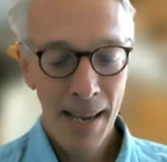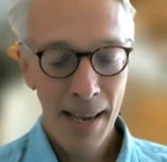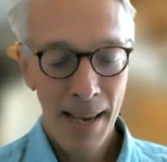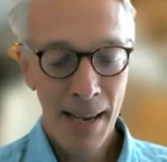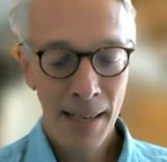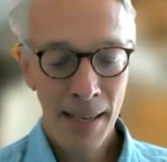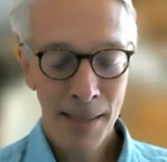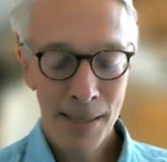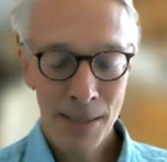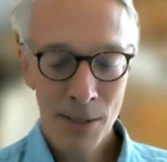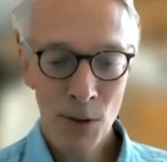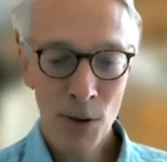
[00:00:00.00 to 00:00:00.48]

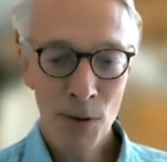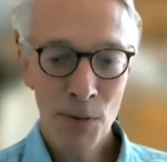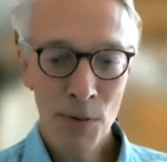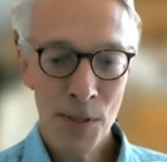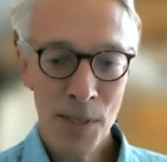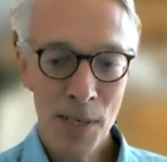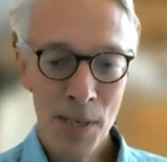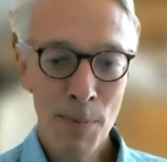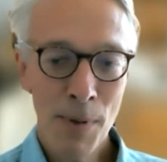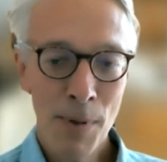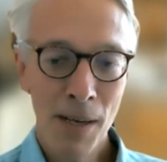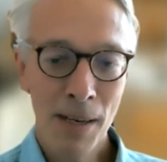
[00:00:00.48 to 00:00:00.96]
It's sort of
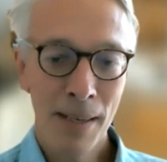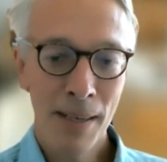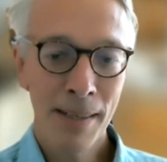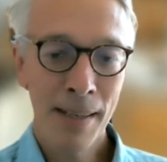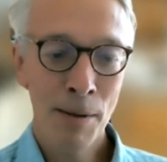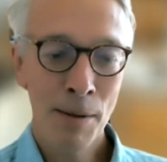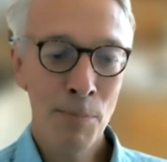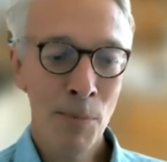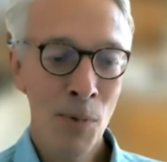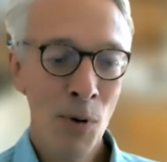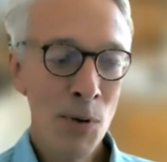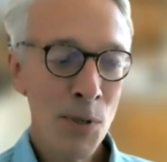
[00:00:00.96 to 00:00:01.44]
similar
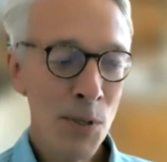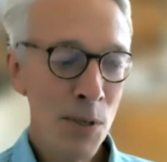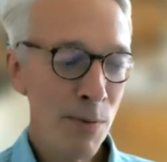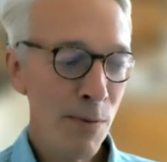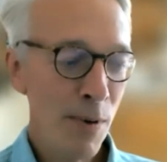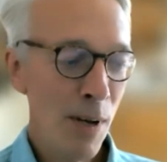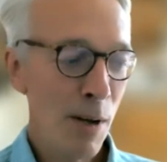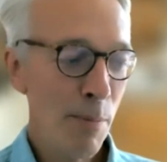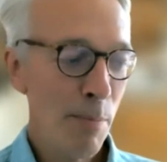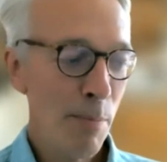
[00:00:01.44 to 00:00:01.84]
that most of our